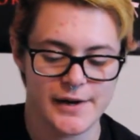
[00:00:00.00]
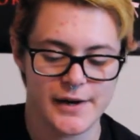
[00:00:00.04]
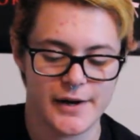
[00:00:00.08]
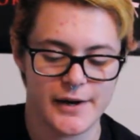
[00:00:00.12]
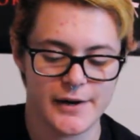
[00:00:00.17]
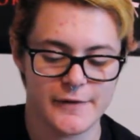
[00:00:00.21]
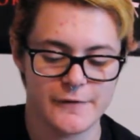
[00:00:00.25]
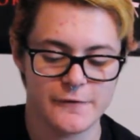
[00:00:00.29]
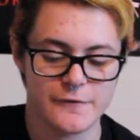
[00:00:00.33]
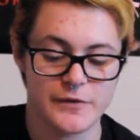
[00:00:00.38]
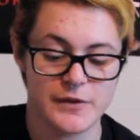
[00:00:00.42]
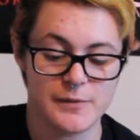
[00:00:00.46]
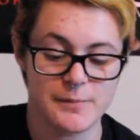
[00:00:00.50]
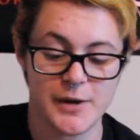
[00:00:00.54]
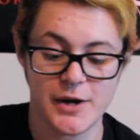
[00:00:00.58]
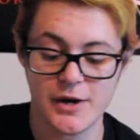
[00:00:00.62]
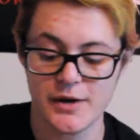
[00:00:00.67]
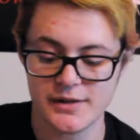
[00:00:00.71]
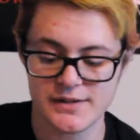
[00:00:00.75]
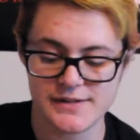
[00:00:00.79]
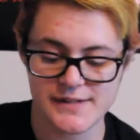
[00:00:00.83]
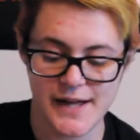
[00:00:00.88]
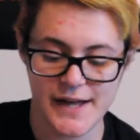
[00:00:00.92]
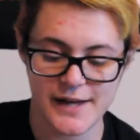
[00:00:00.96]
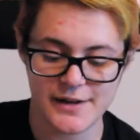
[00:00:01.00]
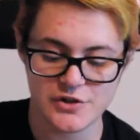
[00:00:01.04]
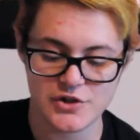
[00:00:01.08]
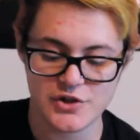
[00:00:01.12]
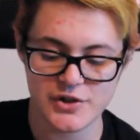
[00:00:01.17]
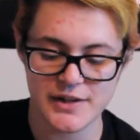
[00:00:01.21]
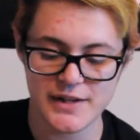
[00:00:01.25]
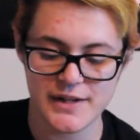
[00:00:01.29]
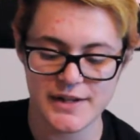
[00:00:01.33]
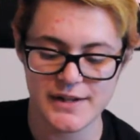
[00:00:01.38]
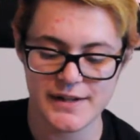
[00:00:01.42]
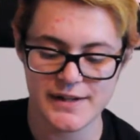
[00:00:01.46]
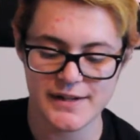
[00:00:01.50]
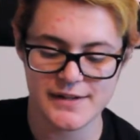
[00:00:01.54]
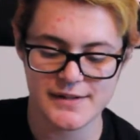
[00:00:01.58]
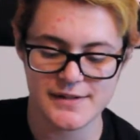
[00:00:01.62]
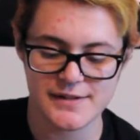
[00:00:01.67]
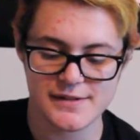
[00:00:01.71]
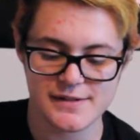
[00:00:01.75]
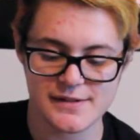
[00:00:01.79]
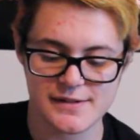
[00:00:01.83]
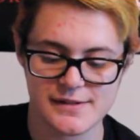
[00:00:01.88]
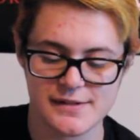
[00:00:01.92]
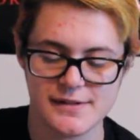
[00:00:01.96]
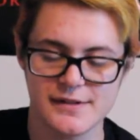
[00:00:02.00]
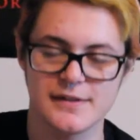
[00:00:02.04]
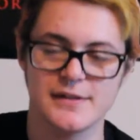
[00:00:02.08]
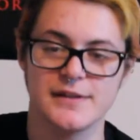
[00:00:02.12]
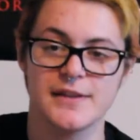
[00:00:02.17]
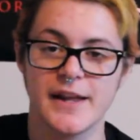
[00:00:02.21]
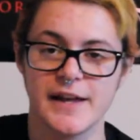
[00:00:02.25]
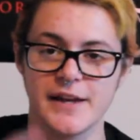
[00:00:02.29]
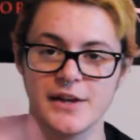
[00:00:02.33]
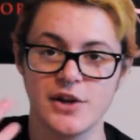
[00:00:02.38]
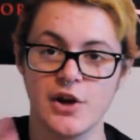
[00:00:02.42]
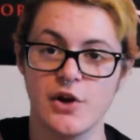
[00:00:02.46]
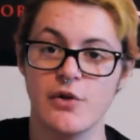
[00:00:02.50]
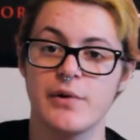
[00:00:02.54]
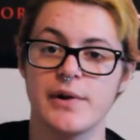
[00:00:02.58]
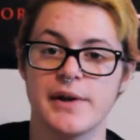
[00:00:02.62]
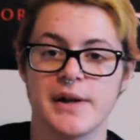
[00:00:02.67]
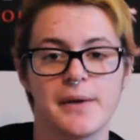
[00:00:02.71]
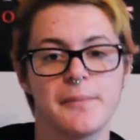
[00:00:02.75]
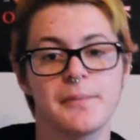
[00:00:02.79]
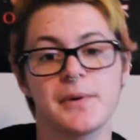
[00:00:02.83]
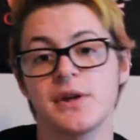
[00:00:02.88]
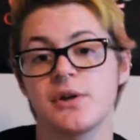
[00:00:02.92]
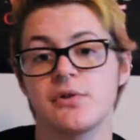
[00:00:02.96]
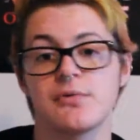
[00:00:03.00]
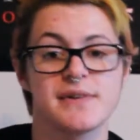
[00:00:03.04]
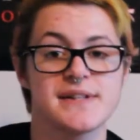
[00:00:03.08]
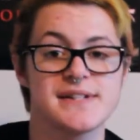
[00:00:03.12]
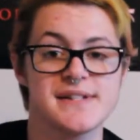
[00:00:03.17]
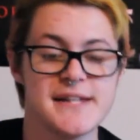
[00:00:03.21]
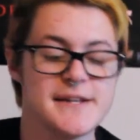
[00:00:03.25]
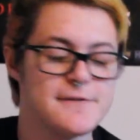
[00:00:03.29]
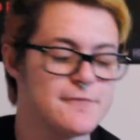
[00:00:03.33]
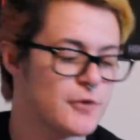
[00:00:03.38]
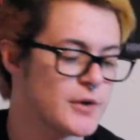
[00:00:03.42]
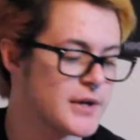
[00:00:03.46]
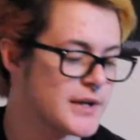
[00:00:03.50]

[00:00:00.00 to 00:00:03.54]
of the box actually is like knowing I'm gonna receive